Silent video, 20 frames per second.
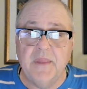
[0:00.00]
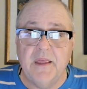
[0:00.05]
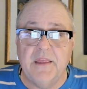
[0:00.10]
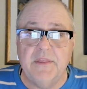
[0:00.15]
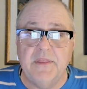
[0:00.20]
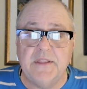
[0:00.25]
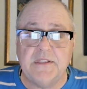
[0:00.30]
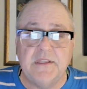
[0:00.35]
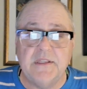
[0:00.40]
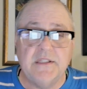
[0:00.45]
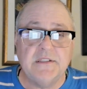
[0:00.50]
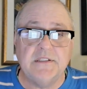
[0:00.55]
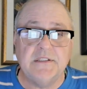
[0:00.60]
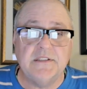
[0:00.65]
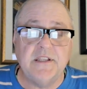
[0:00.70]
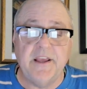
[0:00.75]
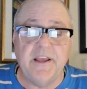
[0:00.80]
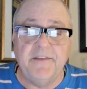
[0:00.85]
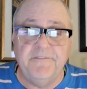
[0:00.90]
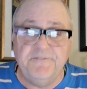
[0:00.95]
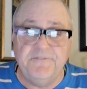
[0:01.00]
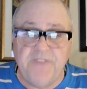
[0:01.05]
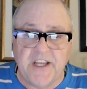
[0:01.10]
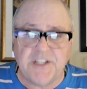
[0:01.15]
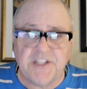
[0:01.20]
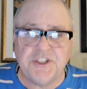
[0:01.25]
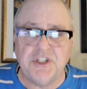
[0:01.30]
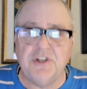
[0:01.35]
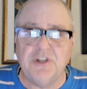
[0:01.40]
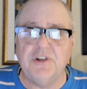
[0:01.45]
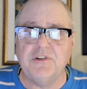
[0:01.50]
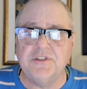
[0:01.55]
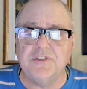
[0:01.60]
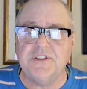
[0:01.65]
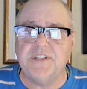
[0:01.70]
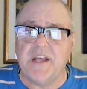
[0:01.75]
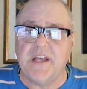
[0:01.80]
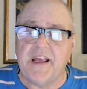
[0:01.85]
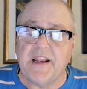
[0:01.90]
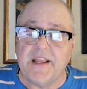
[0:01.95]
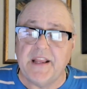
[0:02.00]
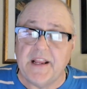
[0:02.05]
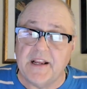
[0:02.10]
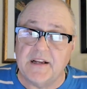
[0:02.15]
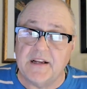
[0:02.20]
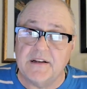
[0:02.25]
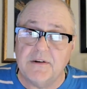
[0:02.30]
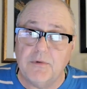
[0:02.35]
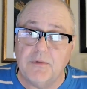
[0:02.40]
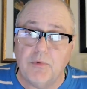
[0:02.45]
is a fictional setting.